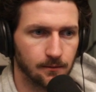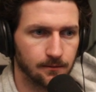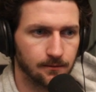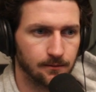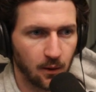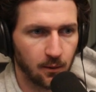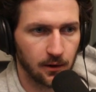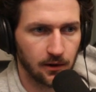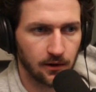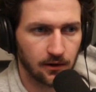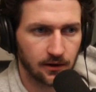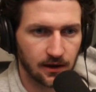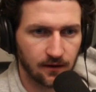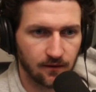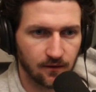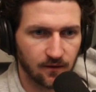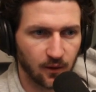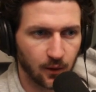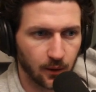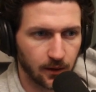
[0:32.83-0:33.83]
What we're
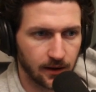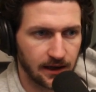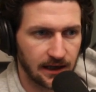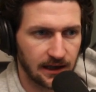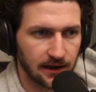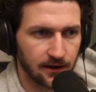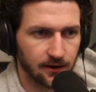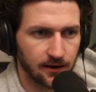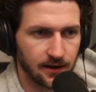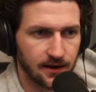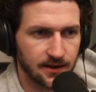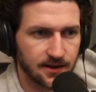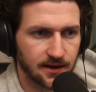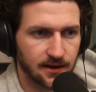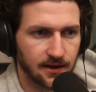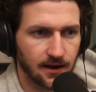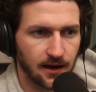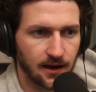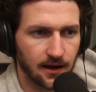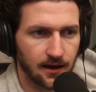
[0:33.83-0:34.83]
looking for here is
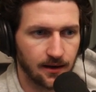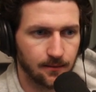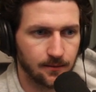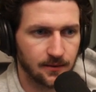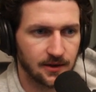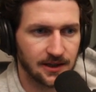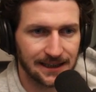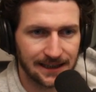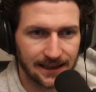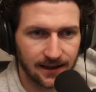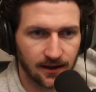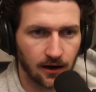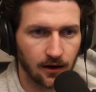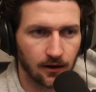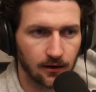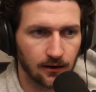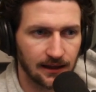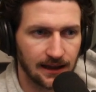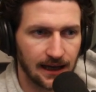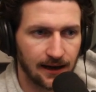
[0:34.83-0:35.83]
to get
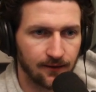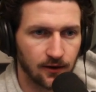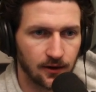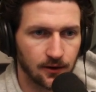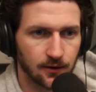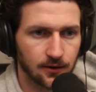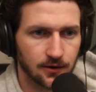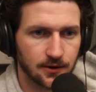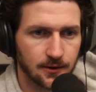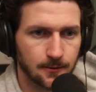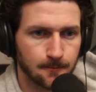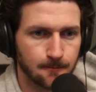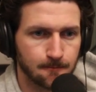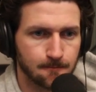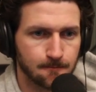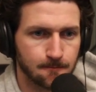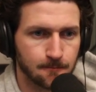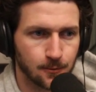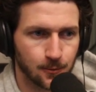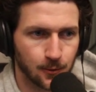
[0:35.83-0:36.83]
our levels
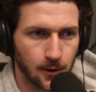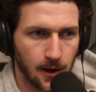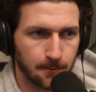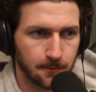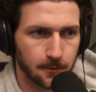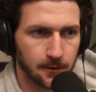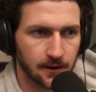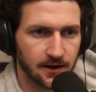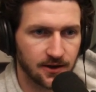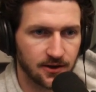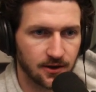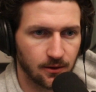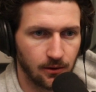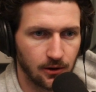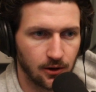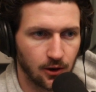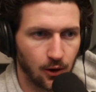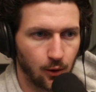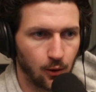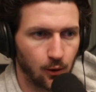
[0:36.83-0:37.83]
properly, so we
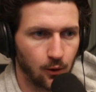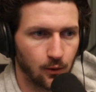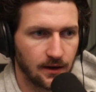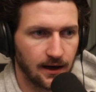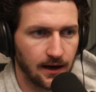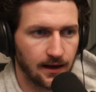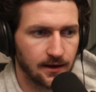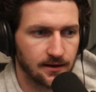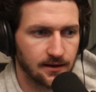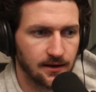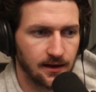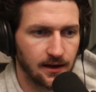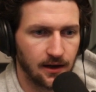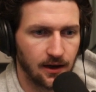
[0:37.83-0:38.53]
know that